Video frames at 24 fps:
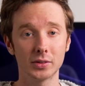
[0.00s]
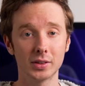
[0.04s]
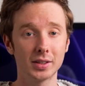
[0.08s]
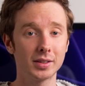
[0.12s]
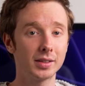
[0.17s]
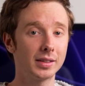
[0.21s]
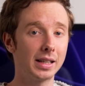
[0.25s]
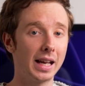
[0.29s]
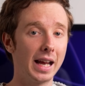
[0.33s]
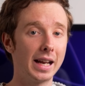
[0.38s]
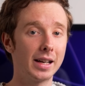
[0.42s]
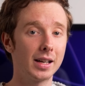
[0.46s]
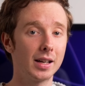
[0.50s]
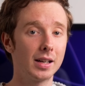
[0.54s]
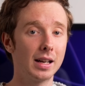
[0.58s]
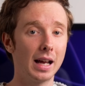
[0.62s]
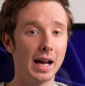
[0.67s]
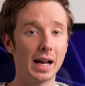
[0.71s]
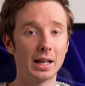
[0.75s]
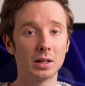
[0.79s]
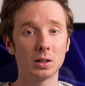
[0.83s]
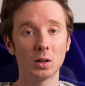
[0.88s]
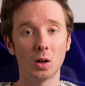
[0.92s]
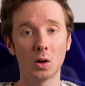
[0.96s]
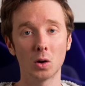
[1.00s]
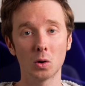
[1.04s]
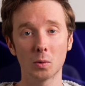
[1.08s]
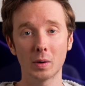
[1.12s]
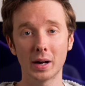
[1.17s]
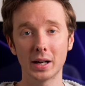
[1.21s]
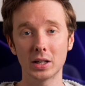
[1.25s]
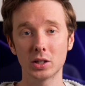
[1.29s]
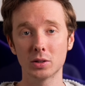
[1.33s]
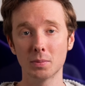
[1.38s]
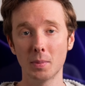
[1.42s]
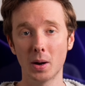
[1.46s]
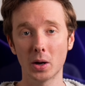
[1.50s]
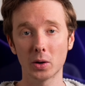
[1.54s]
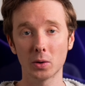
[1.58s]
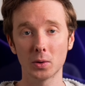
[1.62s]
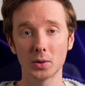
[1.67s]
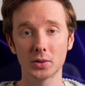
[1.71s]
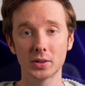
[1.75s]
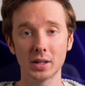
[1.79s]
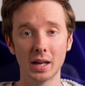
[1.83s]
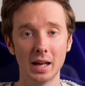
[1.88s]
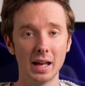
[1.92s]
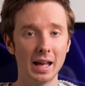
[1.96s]
the standard and long-range
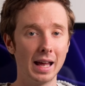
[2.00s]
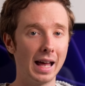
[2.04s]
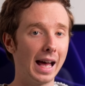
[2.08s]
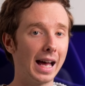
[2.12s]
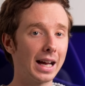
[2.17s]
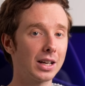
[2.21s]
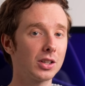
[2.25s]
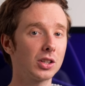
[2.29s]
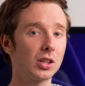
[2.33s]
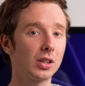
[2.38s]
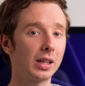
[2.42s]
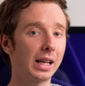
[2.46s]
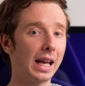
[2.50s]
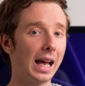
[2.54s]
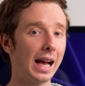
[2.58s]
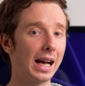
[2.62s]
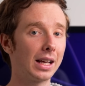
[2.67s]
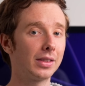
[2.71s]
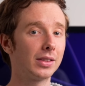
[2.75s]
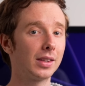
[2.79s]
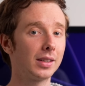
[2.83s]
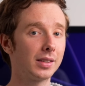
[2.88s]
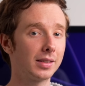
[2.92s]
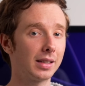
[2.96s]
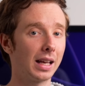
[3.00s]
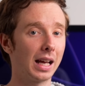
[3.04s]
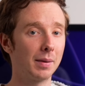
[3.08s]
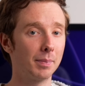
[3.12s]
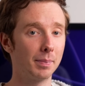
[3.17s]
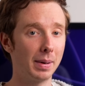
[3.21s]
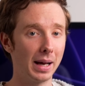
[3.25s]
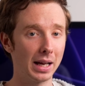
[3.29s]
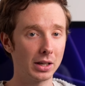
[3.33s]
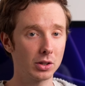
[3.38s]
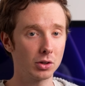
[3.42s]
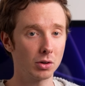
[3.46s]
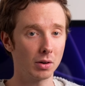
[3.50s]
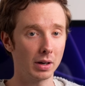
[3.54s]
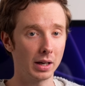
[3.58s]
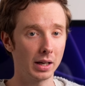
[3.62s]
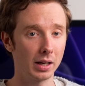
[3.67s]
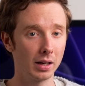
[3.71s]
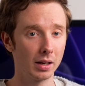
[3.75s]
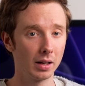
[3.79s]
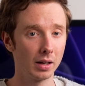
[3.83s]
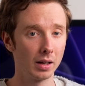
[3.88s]
models actually had the same battery.